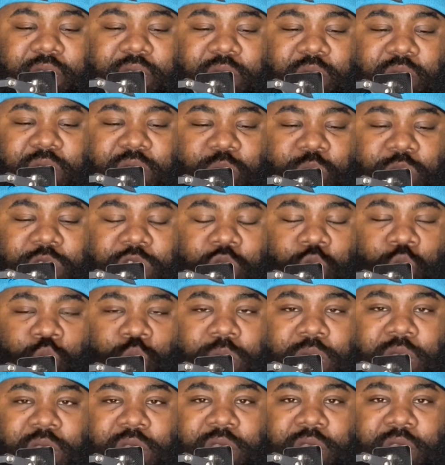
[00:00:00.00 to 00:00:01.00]
when you
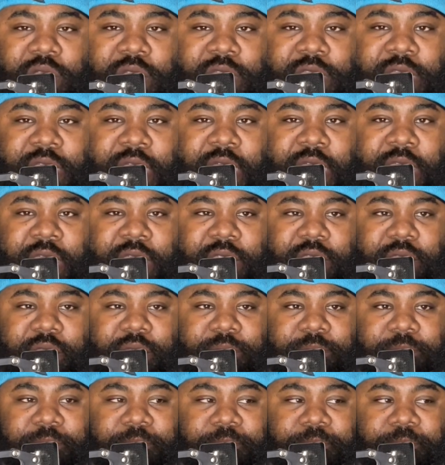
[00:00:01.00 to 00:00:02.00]
really look at it,
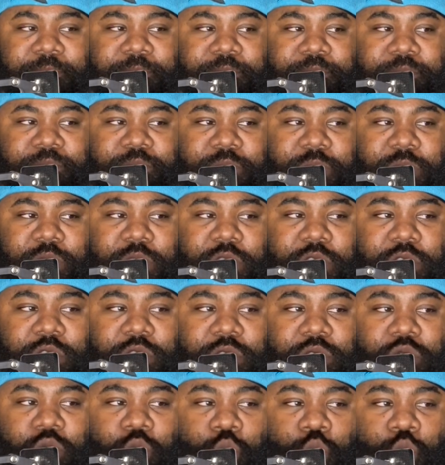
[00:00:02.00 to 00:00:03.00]

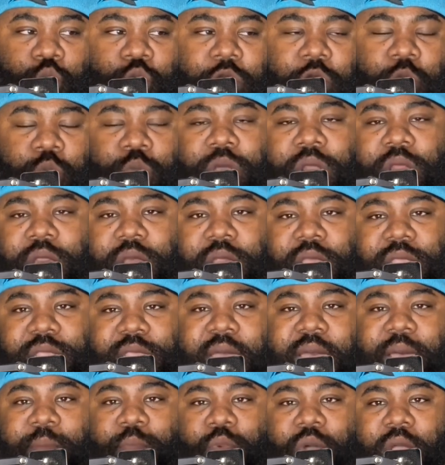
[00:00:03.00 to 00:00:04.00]
we're really the
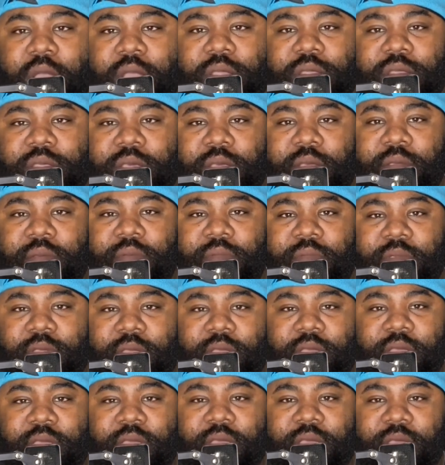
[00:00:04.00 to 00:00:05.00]
dumb ones.
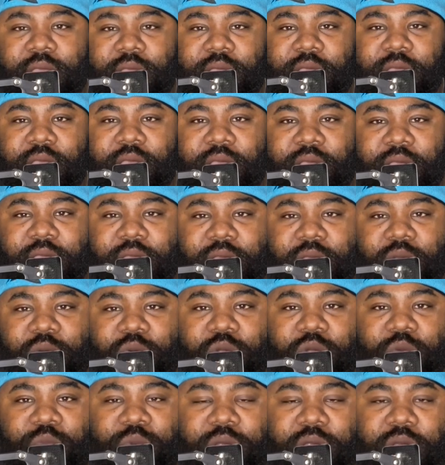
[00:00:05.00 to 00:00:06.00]

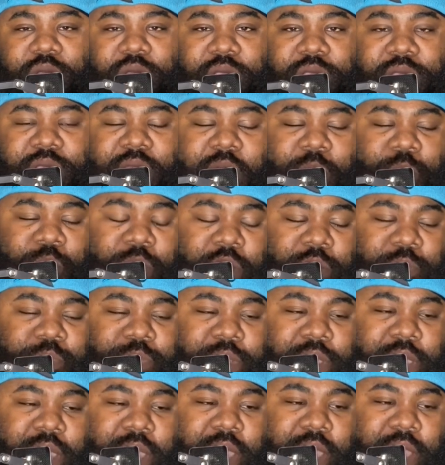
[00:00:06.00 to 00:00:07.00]
We're really the dumb ones
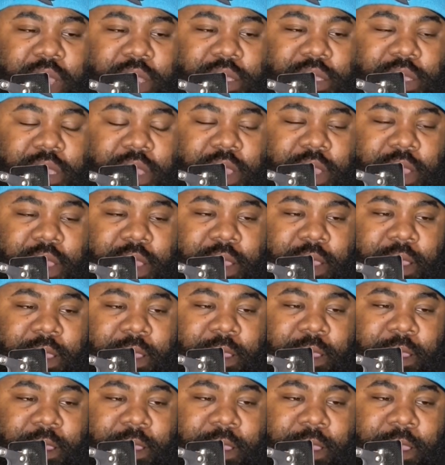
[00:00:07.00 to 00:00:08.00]
because,
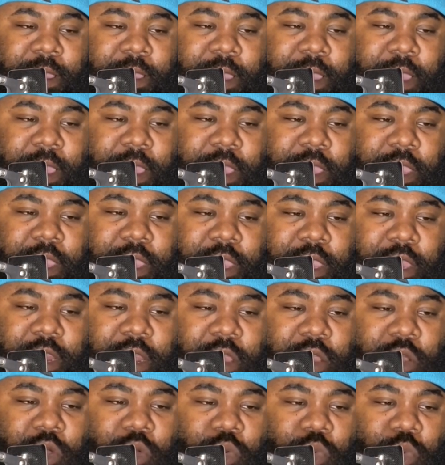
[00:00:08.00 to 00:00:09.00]
you
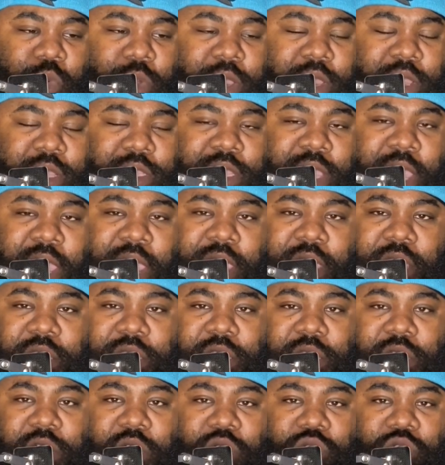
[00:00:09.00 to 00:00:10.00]
know, we continue
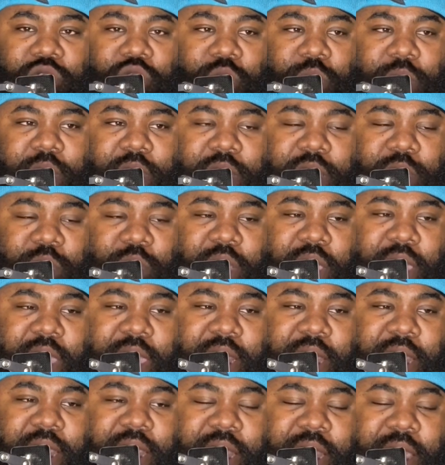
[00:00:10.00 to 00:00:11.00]
to go through it,
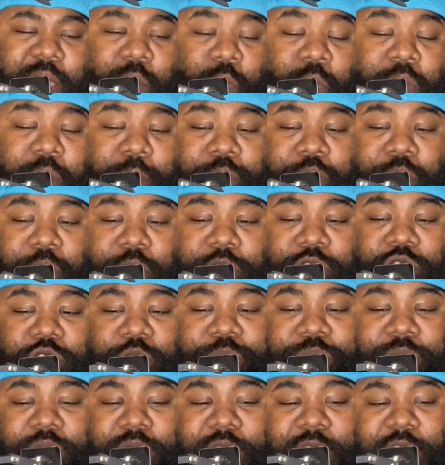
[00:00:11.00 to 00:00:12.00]
and at one point you
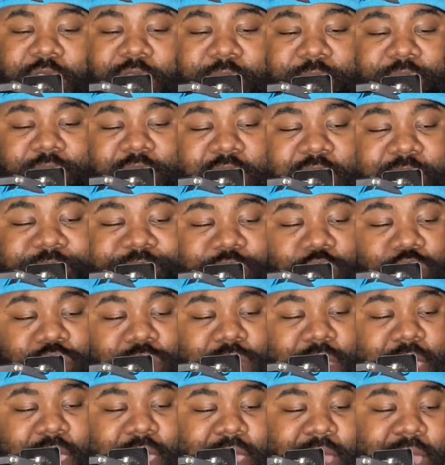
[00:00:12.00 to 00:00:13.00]
believed. And if you
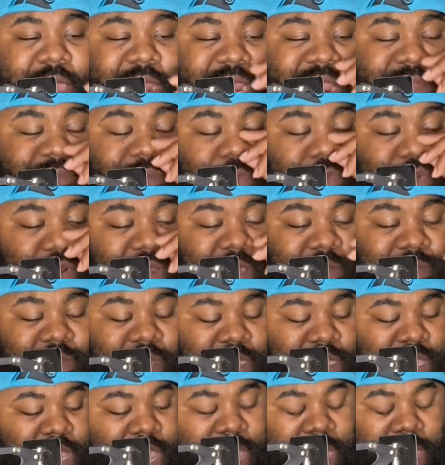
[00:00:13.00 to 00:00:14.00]
say, I never believed
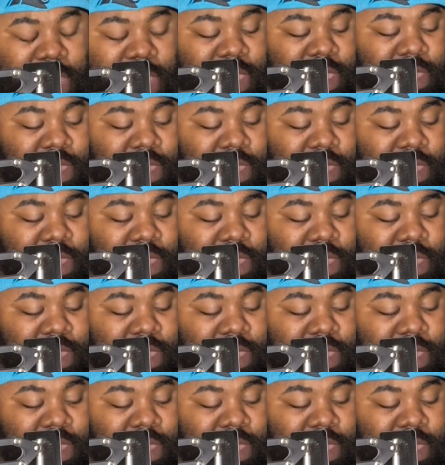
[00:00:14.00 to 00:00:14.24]
in Teddy,